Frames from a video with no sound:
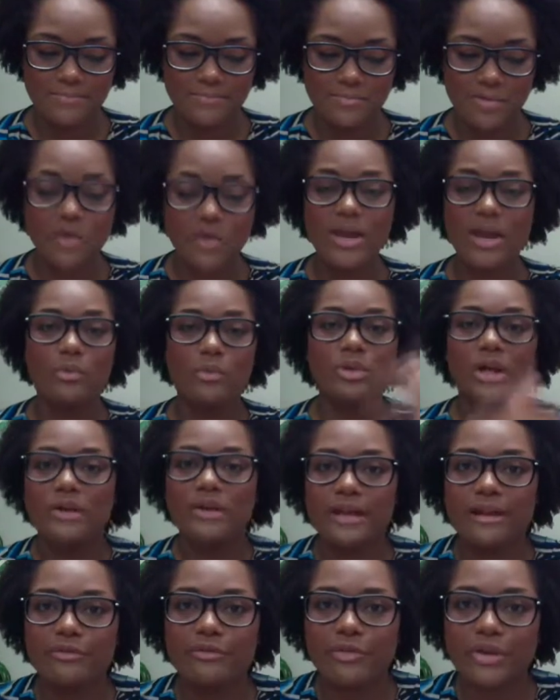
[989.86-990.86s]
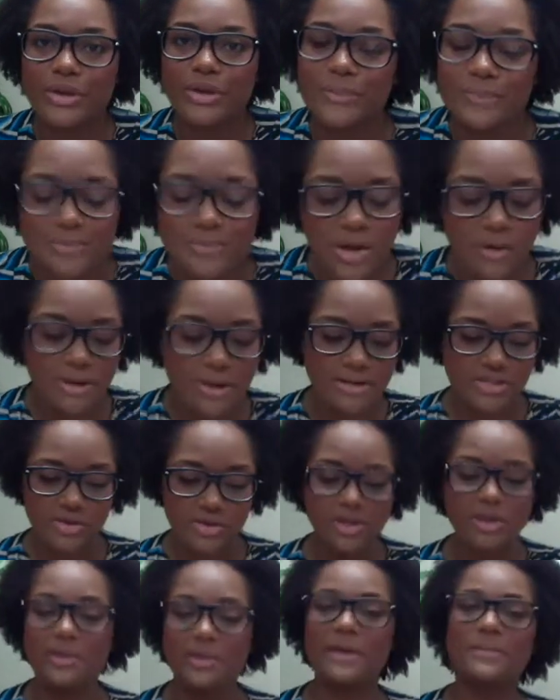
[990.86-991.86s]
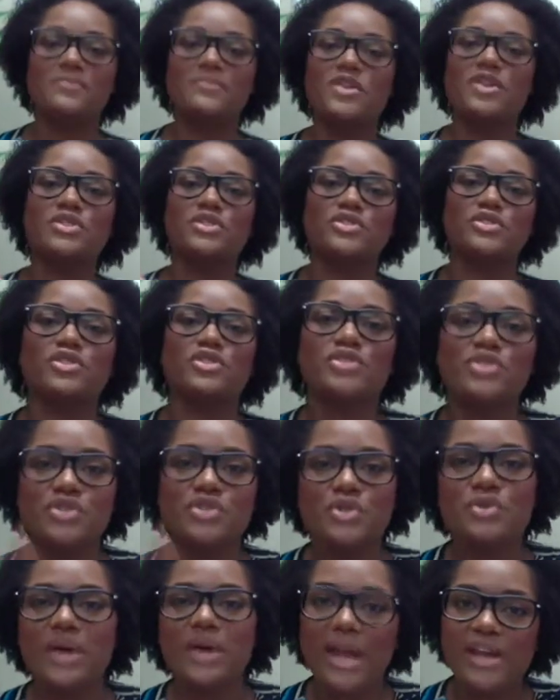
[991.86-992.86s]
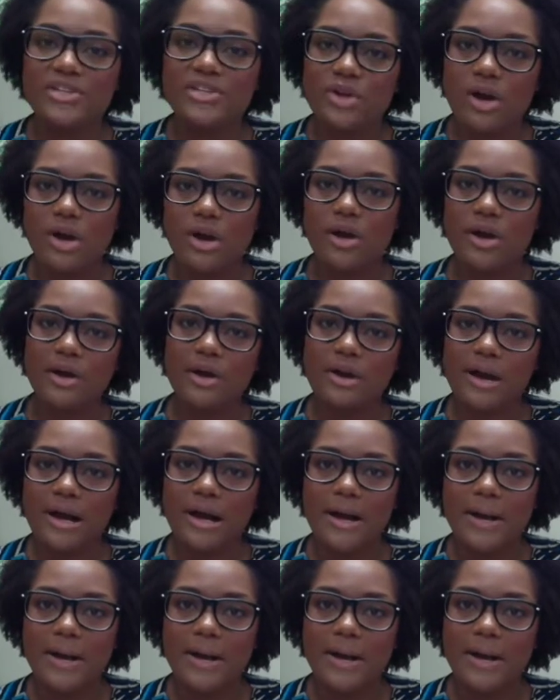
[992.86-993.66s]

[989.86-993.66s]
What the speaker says: Okay, well, I'll get it for you. All right, so anyway, so there's two HR